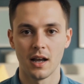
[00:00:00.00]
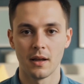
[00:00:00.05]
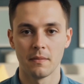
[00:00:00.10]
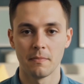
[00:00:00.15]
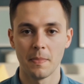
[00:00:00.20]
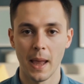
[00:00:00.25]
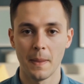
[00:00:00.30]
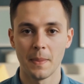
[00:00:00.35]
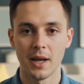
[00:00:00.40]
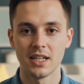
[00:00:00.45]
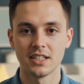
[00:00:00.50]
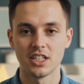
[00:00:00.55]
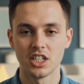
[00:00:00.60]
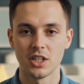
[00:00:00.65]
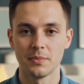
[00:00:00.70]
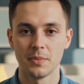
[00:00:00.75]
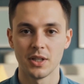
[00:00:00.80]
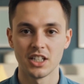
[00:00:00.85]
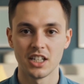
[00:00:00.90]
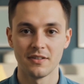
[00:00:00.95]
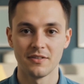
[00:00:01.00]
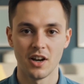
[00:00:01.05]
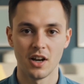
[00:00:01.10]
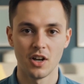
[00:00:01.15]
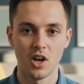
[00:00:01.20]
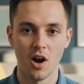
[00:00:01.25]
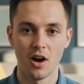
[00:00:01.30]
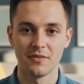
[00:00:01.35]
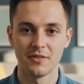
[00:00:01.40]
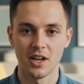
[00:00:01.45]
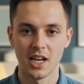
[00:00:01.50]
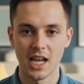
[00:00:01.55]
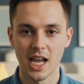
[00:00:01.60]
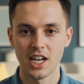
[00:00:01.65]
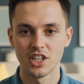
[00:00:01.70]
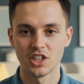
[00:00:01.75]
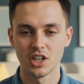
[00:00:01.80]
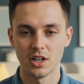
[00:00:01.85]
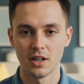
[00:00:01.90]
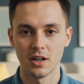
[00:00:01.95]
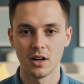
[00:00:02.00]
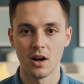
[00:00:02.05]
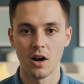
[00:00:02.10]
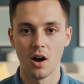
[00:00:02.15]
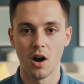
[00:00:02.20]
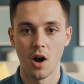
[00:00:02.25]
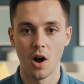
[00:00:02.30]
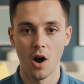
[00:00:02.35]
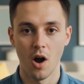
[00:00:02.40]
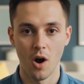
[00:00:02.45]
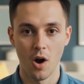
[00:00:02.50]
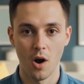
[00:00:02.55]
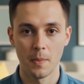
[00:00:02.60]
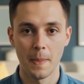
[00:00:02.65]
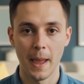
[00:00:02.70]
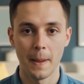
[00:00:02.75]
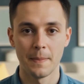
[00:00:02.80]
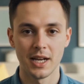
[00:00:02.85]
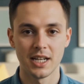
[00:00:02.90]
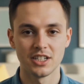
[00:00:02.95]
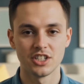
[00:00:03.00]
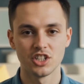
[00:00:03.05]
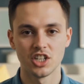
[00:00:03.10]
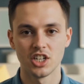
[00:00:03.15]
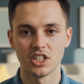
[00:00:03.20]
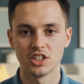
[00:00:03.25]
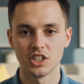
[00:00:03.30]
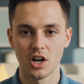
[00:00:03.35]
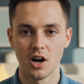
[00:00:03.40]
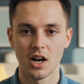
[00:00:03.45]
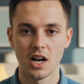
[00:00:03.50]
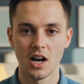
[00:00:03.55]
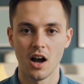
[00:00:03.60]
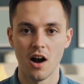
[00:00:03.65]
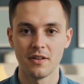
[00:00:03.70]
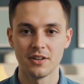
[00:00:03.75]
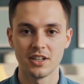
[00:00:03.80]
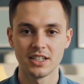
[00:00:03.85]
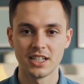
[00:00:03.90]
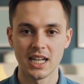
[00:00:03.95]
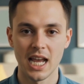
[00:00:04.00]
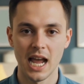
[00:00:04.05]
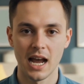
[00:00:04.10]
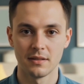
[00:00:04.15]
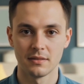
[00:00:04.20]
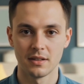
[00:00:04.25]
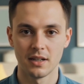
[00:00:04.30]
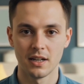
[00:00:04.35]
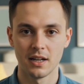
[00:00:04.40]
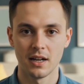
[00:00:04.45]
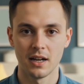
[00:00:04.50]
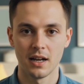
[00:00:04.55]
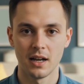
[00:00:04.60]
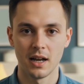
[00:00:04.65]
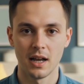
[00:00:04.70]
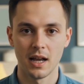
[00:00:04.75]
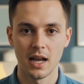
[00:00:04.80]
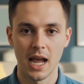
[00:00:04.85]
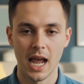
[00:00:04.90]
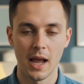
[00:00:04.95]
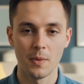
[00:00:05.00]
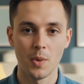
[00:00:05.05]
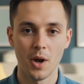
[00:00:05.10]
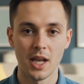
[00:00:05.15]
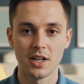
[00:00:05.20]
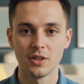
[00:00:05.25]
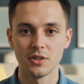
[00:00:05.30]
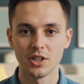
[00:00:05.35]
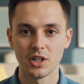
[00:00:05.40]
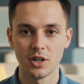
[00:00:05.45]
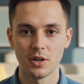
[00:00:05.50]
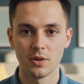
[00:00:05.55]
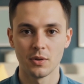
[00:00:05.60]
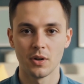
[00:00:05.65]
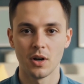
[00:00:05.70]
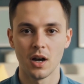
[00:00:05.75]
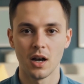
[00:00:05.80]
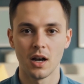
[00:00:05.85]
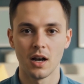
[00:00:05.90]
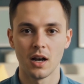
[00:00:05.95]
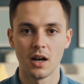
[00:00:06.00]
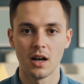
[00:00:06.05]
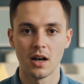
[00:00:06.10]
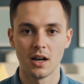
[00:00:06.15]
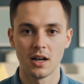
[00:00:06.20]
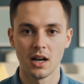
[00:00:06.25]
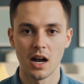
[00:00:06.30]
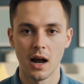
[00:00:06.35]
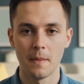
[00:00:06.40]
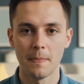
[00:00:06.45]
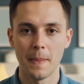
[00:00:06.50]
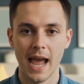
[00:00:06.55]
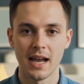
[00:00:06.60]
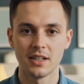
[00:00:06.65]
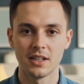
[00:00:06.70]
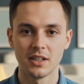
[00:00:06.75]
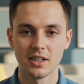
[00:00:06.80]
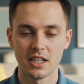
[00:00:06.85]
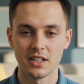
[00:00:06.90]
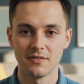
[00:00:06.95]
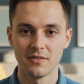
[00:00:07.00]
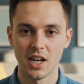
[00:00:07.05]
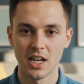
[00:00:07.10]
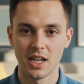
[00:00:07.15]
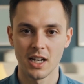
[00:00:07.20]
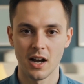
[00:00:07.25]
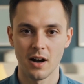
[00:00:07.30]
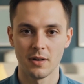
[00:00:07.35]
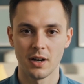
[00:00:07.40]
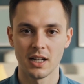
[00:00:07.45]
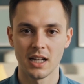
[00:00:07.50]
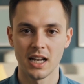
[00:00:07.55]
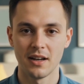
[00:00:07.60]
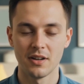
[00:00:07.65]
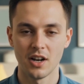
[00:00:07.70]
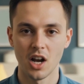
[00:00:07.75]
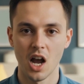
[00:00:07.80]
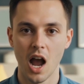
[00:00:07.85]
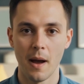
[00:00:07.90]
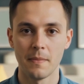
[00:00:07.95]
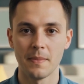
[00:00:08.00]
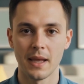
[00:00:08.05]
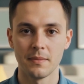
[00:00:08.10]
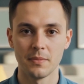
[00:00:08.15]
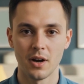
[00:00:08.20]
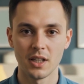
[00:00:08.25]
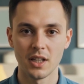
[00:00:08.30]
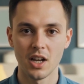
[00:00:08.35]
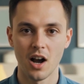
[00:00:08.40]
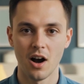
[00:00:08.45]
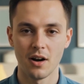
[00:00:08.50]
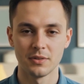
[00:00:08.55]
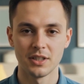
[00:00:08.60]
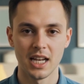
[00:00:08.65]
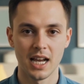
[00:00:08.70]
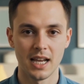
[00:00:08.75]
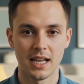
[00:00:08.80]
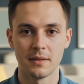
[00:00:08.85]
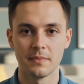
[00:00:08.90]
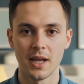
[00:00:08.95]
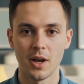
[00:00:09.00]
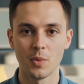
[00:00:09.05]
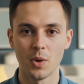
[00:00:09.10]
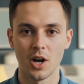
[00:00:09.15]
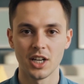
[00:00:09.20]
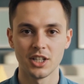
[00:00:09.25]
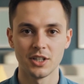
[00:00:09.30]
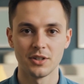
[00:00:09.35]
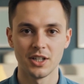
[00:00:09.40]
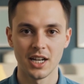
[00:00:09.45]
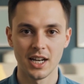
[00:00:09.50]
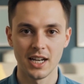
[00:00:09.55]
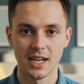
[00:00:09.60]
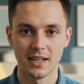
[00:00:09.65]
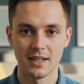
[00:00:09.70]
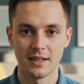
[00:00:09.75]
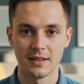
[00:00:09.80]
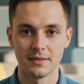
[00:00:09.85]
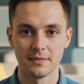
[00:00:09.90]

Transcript: Maybe it's a specific notification, or maybe it's just turning off a sound. And when you do, come back to this video and leave a comment below telling me what you did.